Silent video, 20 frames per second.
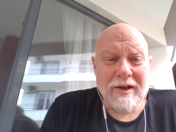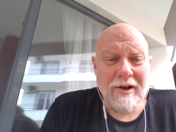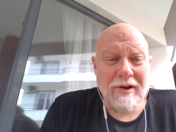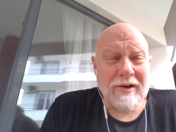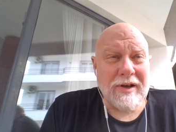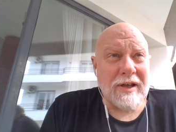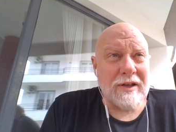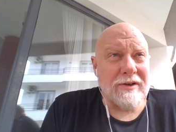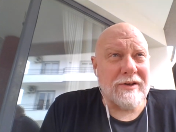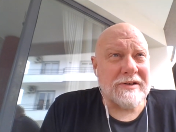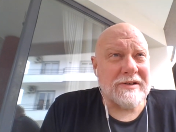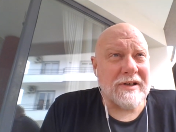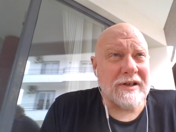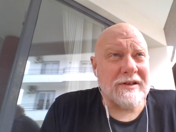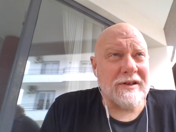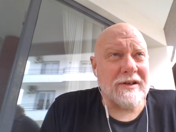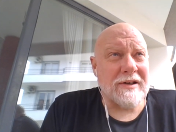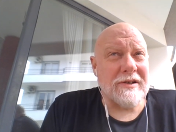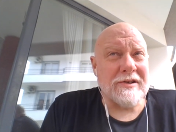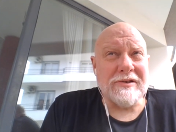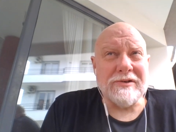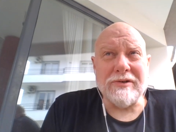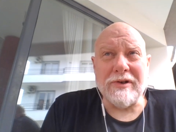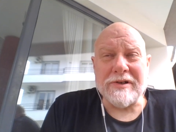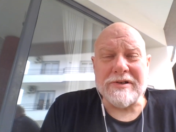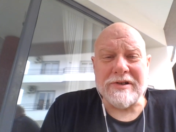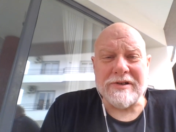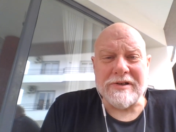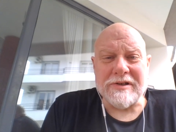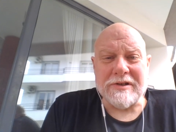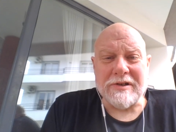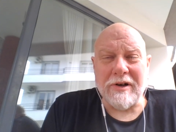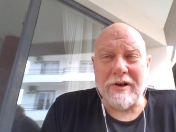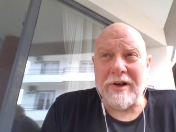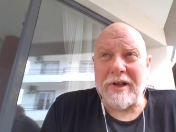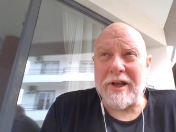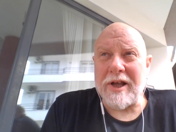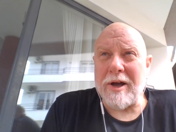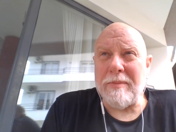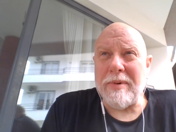Okay, looks like the construction's
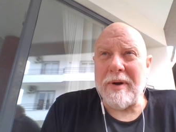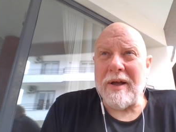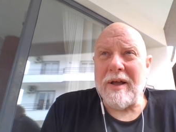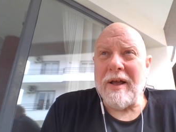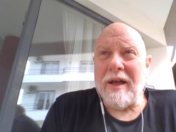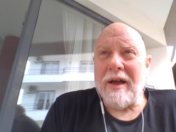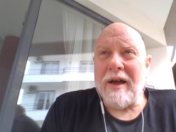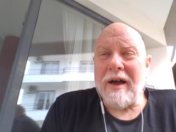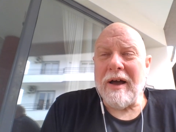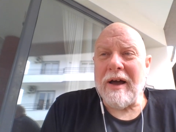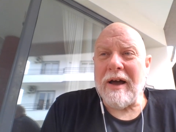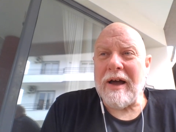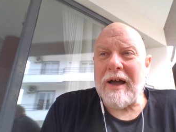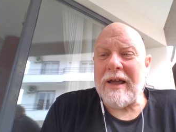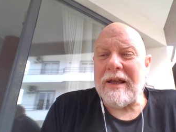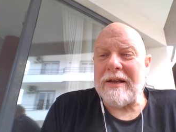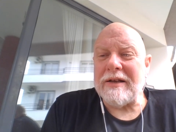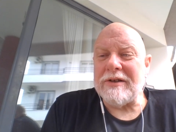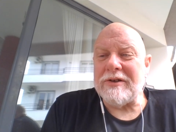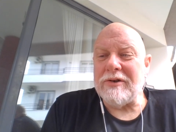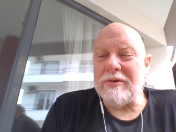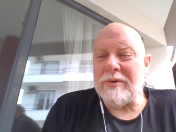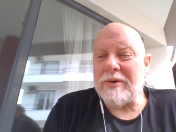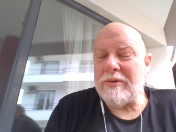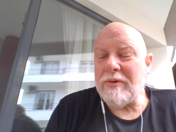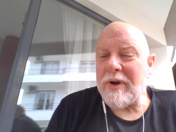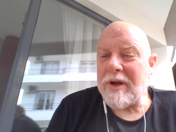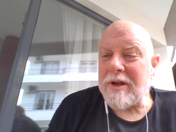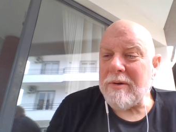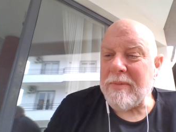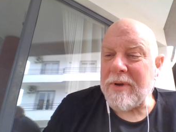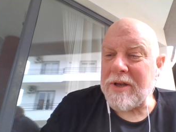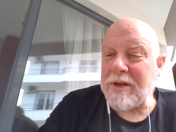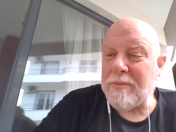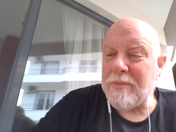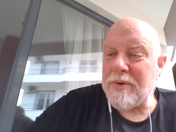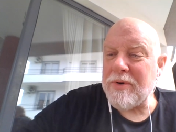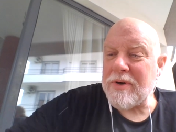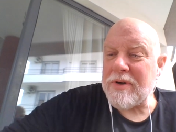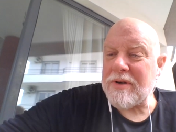starting up. I do want to recommend the
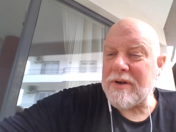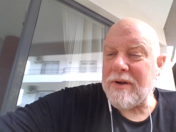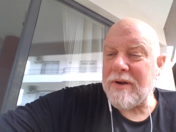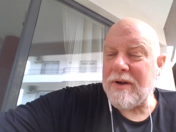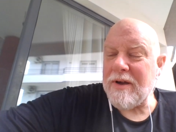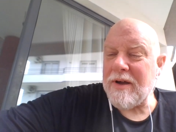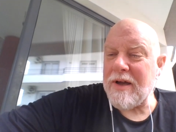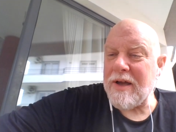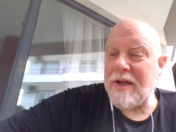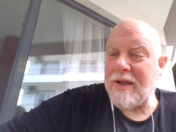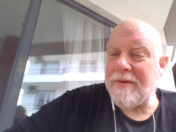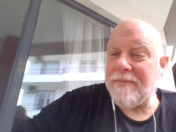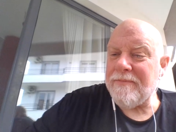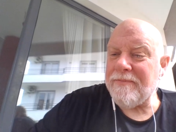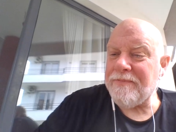book. I